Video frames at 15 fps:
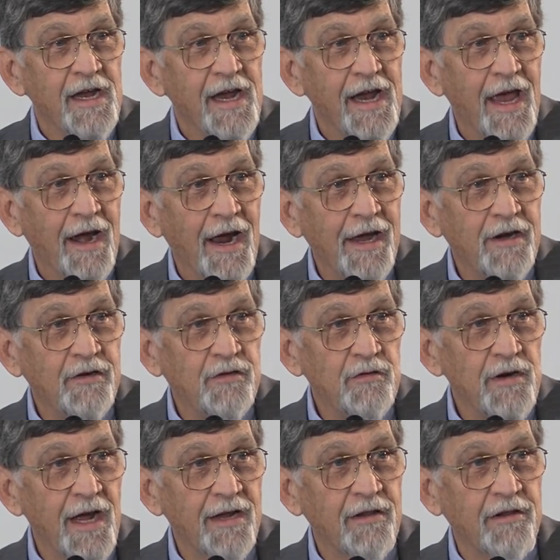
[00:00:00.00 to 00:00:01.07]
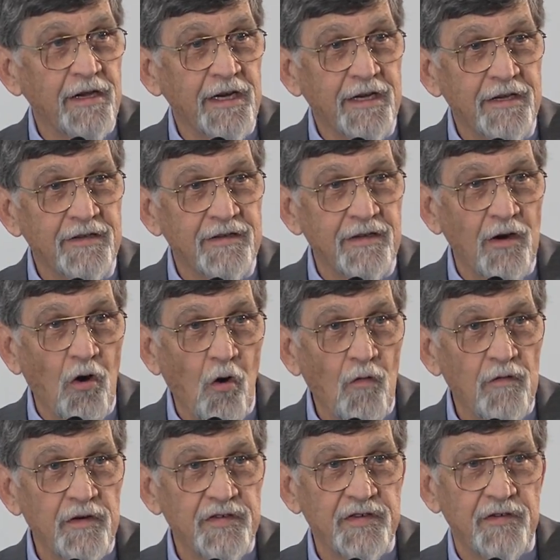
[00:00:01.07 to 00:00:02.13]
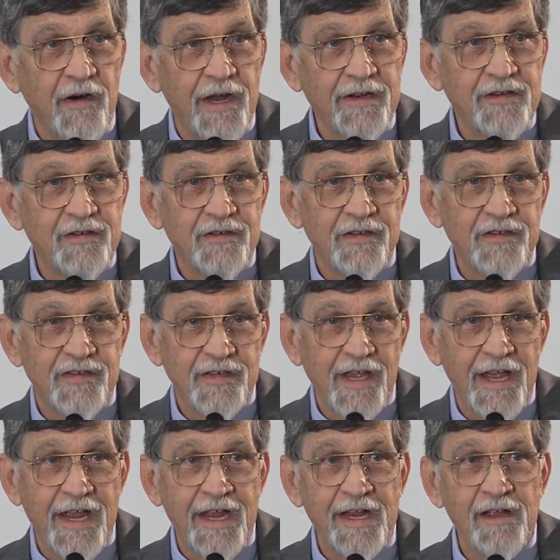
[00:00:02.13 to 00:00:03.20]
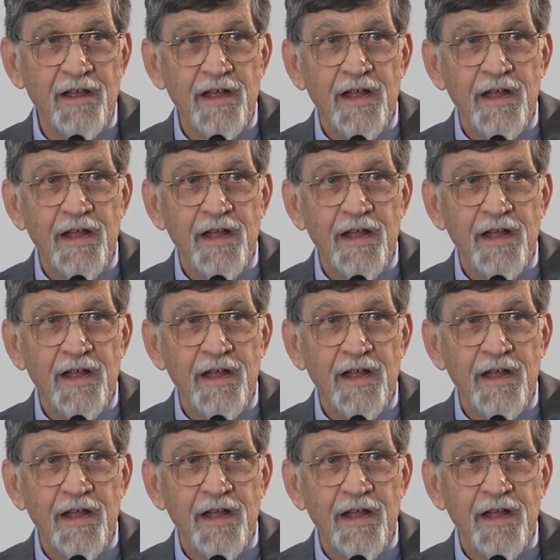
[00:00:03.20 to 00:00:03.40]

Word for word: And I do not think it's an overstretch to say